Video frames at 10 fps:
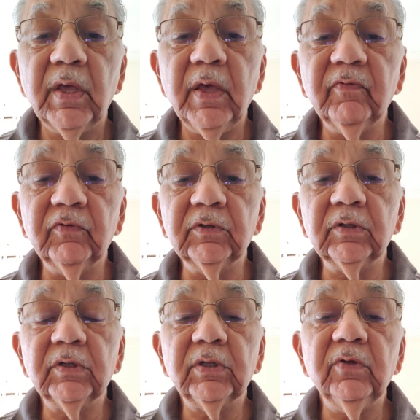
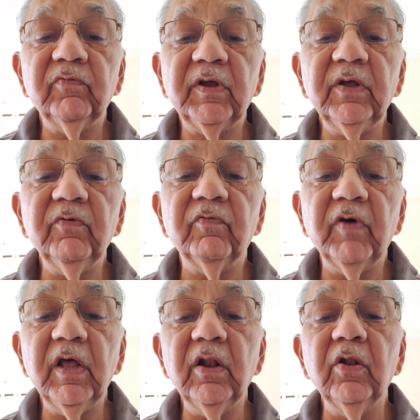Even the very
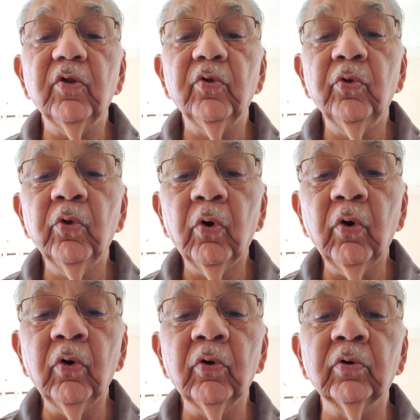
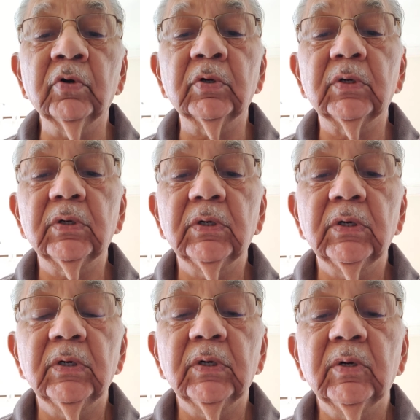well-known
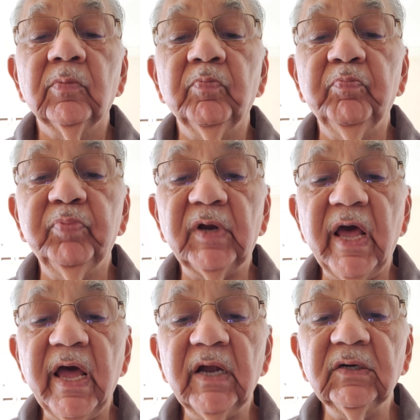
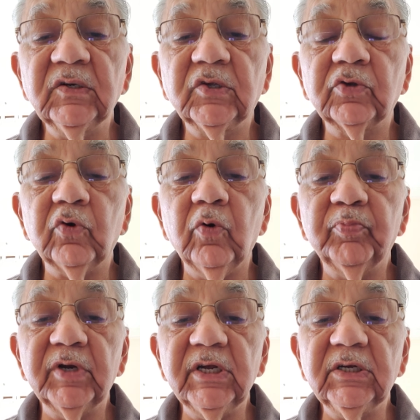brands
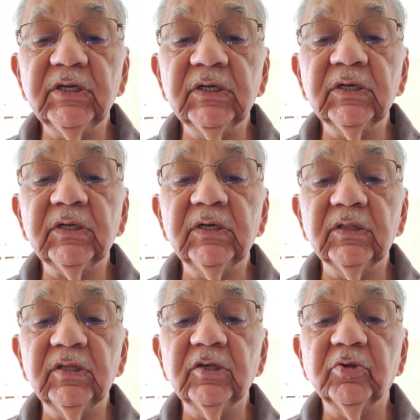operating
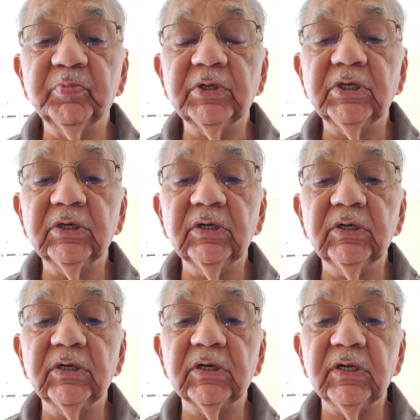in this
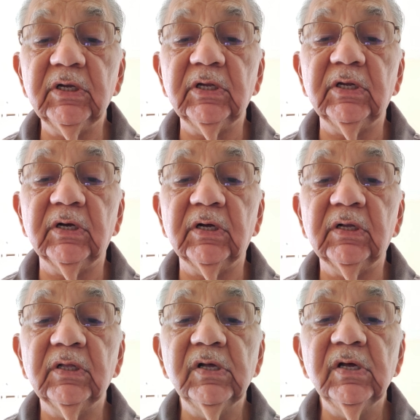particular
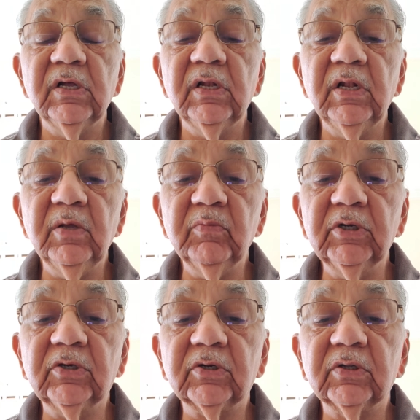area
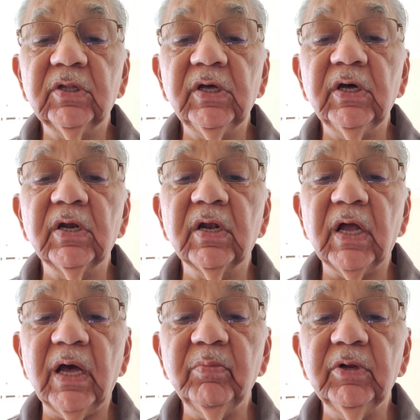limit their
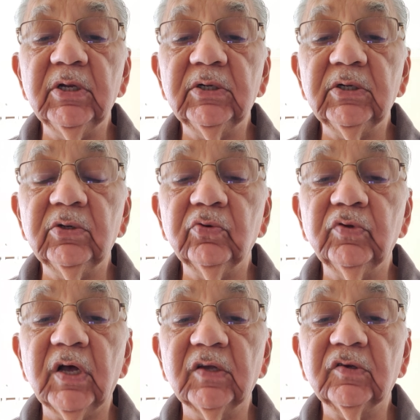liability
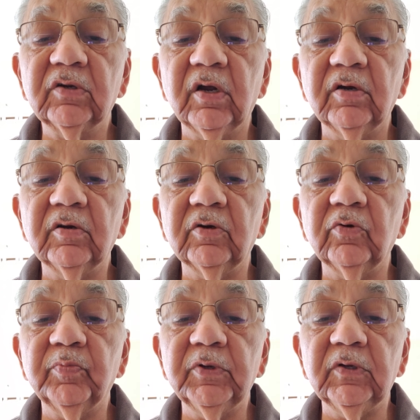to just
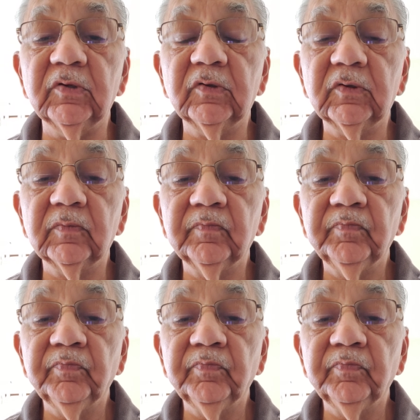100 rupees.